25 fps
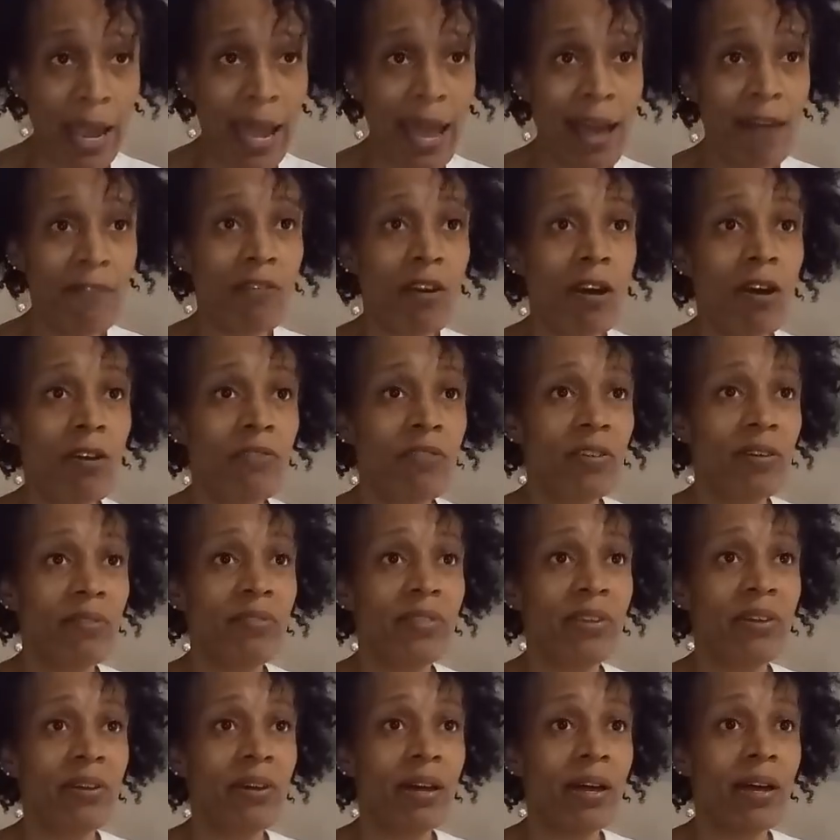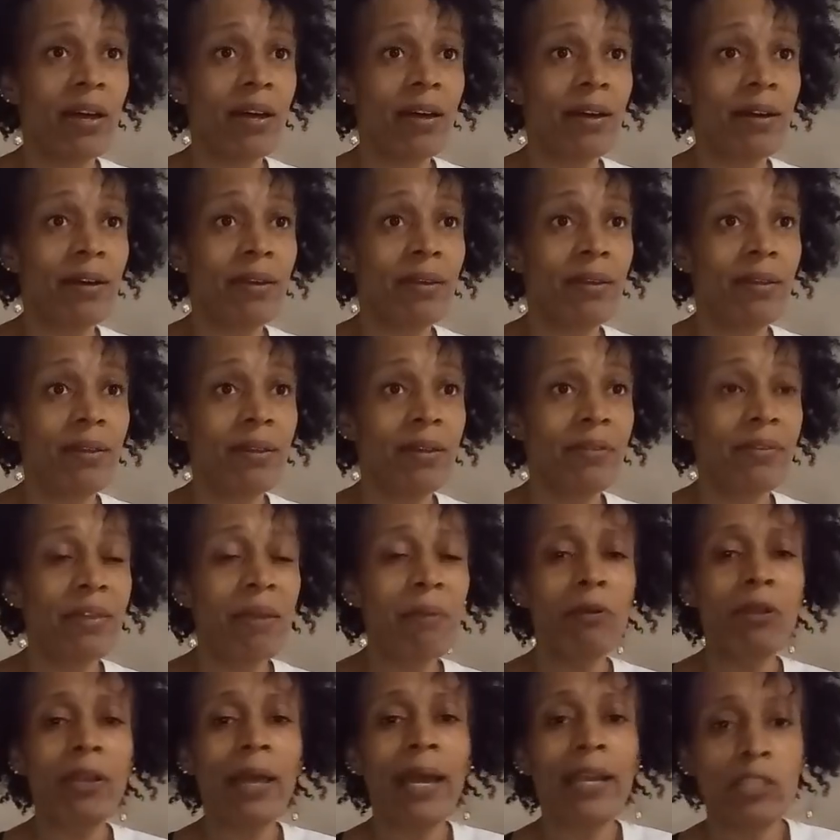half off of the they
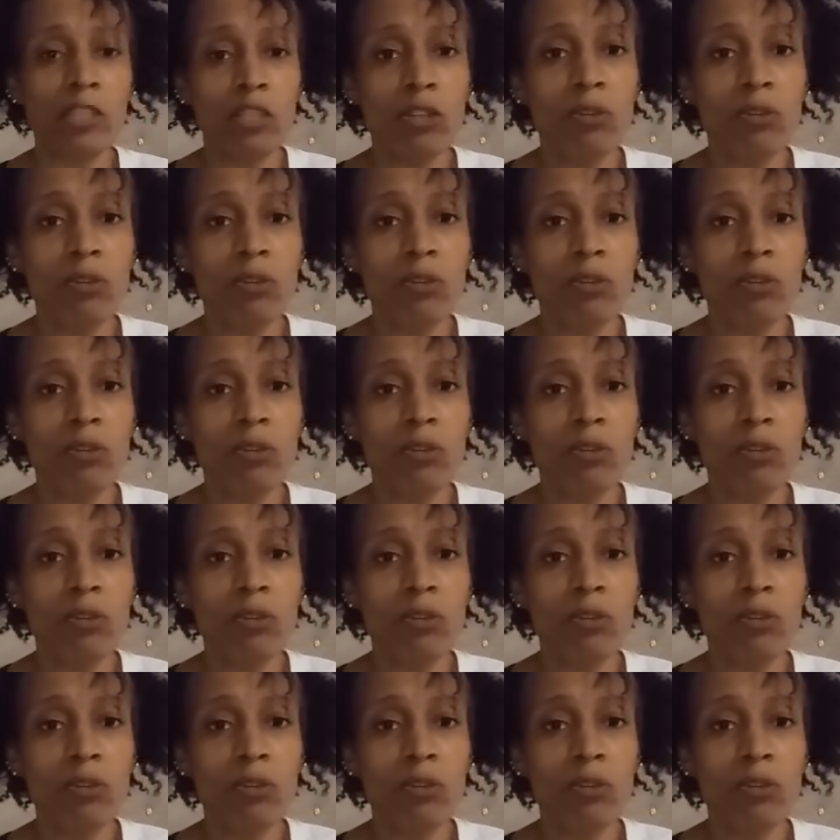were like